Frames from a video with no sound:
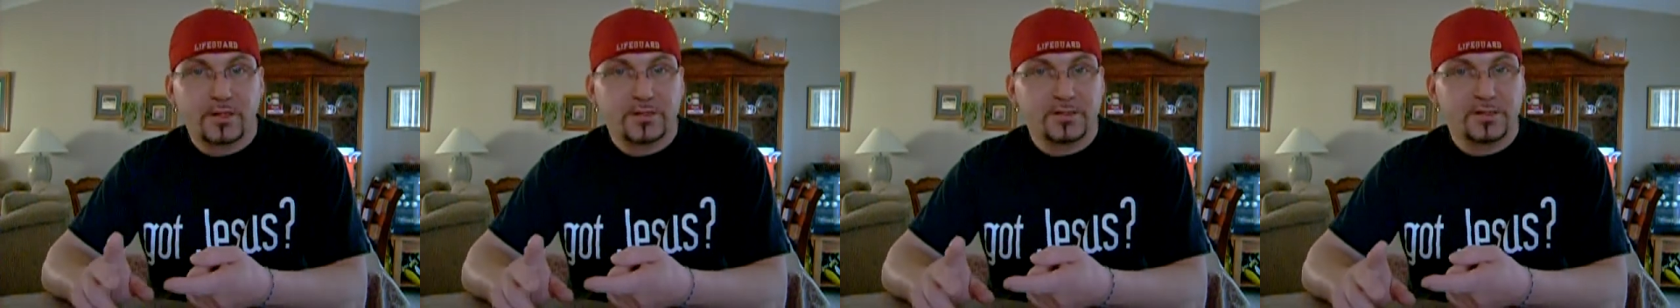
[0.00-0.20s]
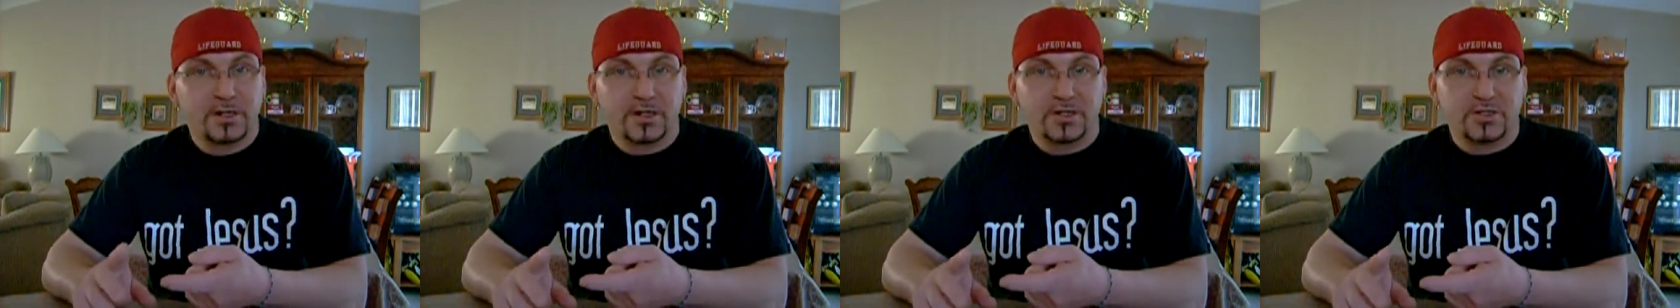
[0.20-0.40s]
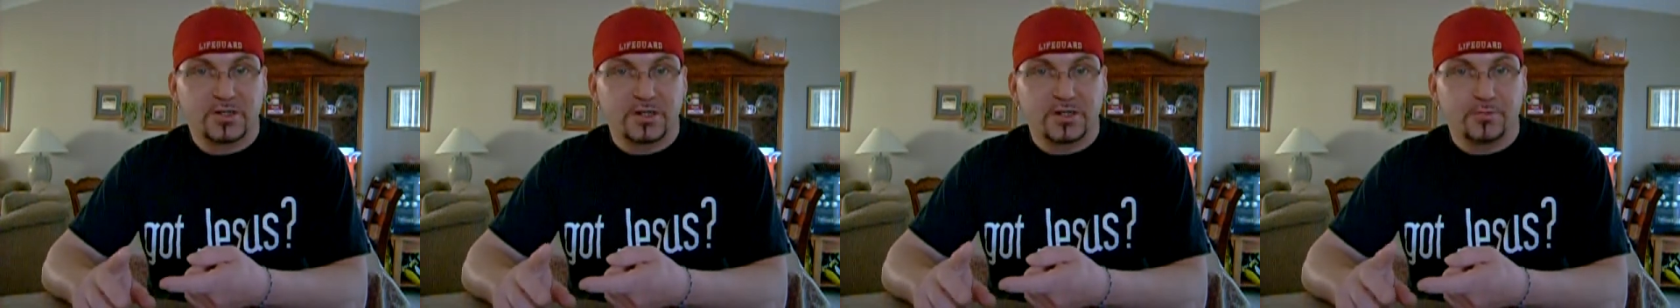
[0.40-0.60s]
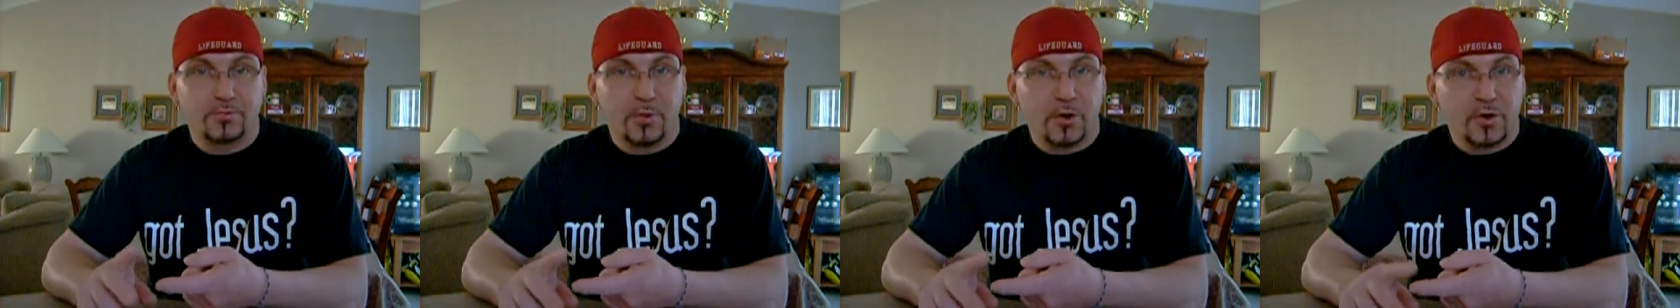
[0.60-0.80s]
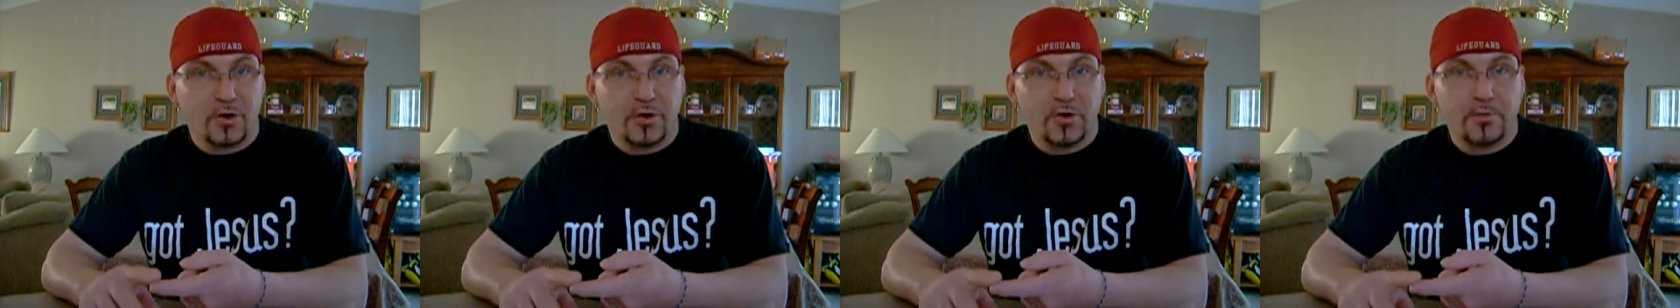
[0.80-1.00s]
such as
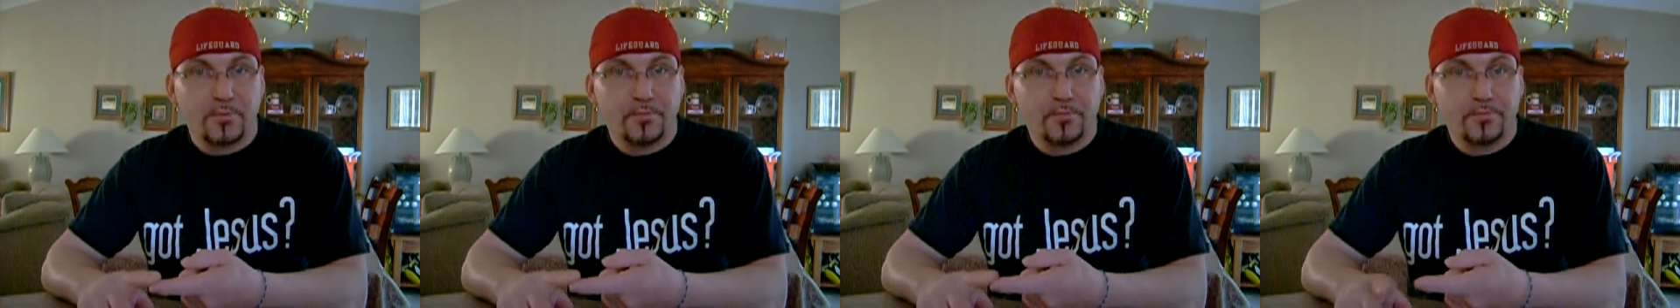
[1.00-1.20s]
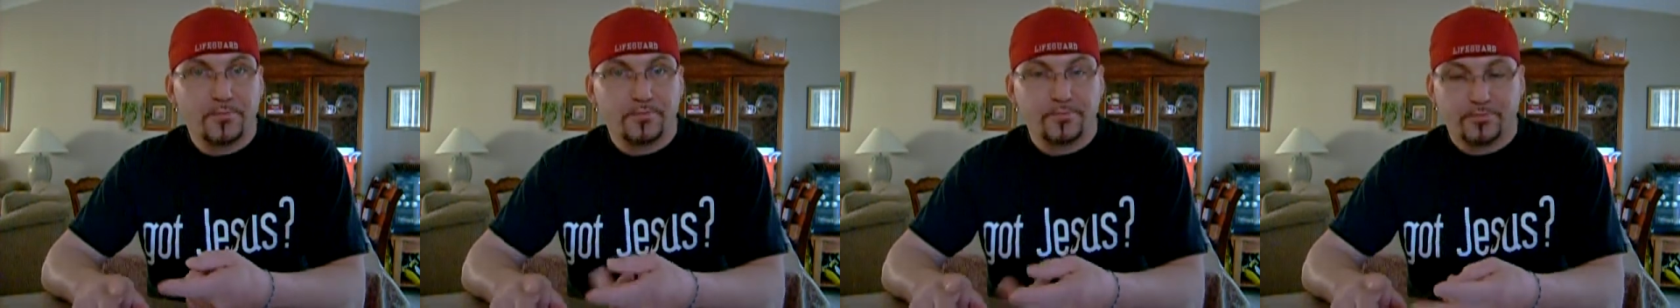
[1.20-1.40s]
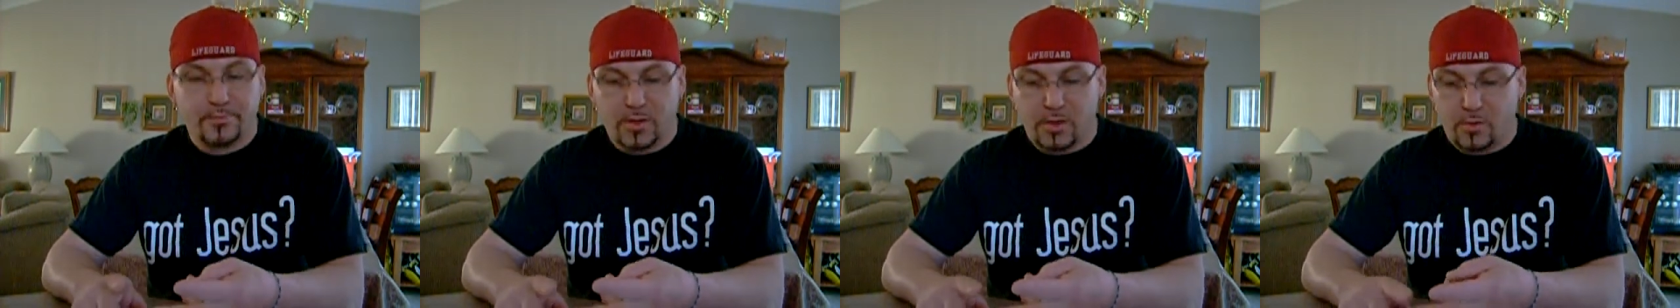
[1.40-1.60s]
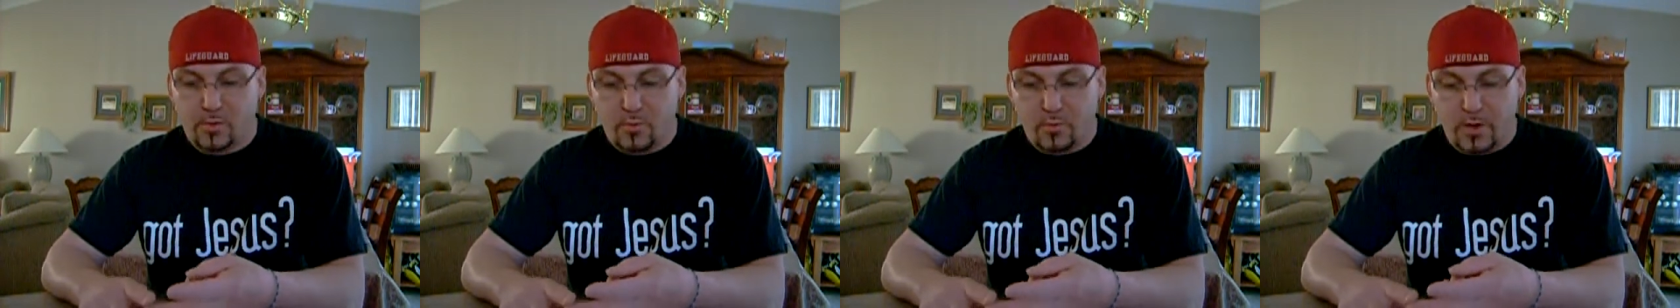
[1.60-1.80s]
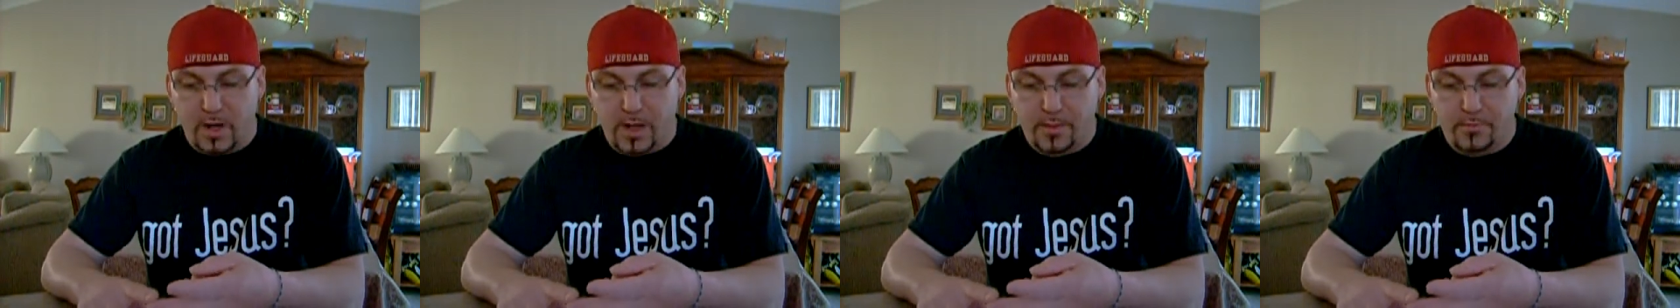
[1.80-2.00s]
murder,
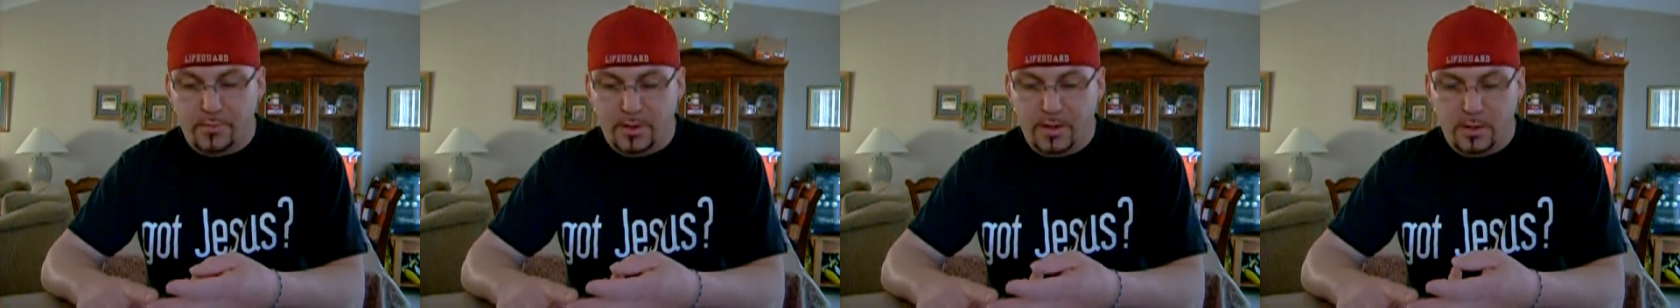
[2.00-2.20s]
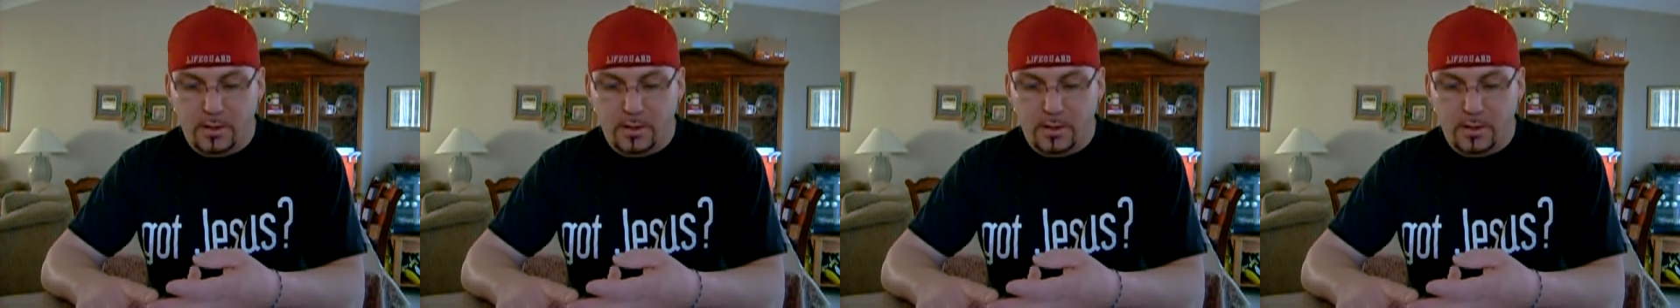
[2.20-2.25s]
rape,